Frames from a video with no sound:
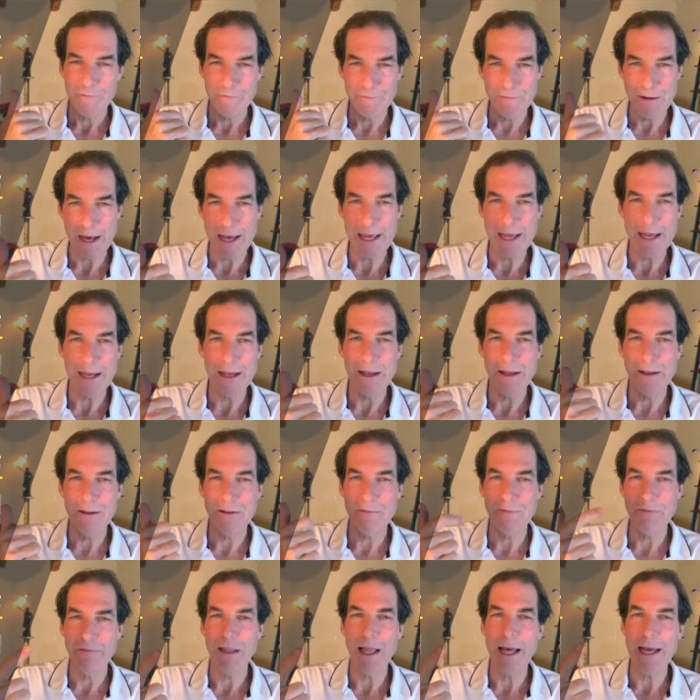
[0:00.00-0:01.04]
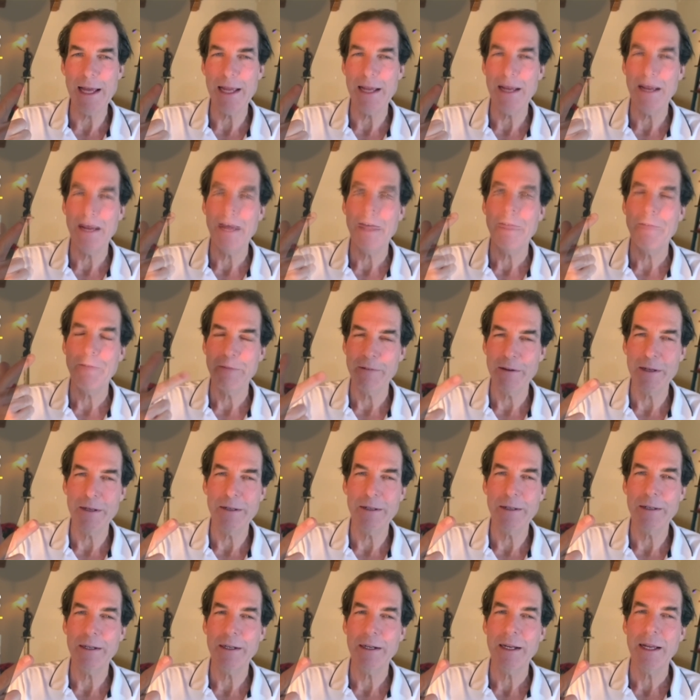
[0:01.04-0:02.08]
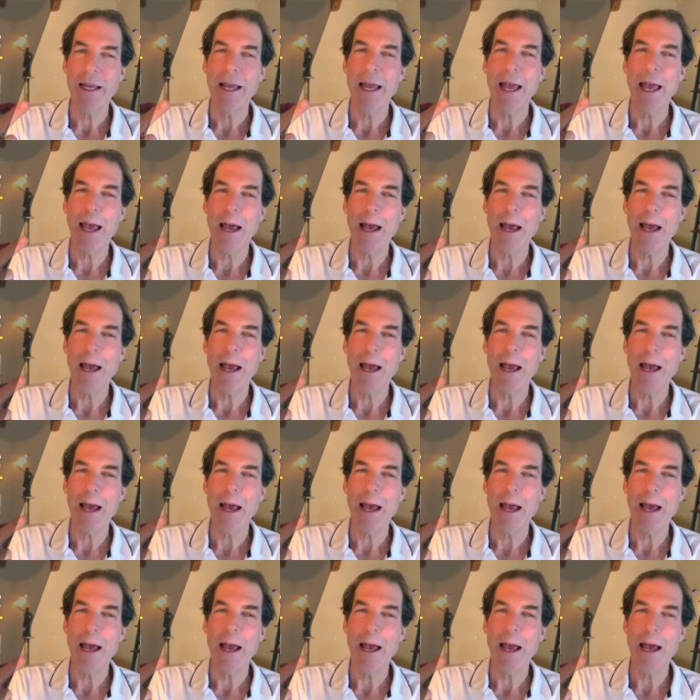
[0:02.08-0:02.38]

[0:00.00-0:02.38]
fight, flight, fear,